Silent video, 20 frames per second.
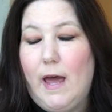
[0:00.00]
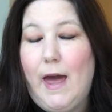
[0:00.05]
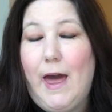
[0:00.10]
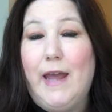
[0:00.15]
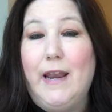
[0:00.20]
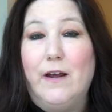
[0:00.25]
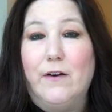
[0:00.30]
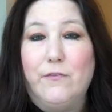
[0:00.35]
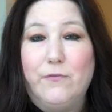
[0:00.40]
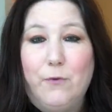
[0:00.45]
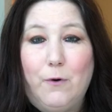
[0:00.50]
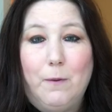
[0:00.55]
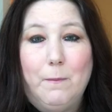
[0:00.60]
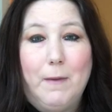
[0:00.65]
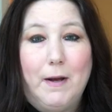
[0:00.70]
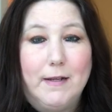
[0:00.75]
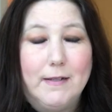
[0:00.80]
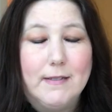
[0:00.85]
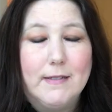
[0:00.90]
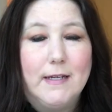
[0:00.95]
And at 4
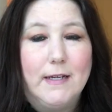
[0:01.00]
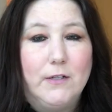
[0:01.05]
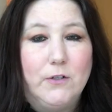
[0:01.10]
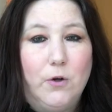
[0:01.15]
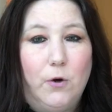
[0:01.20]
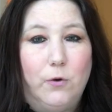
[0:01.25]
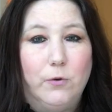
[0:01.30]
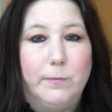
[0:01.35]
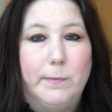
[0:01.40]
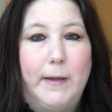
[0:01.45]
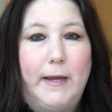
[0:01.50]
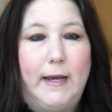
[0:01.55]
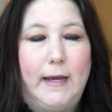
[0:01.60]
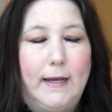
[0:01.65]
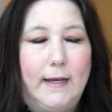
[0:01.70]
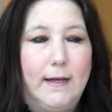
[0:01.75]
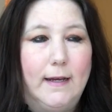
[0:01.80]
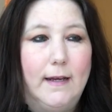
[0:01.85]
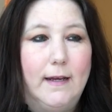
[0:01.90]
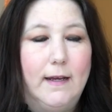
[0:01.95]
months, he told
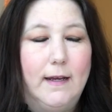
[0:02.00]
me,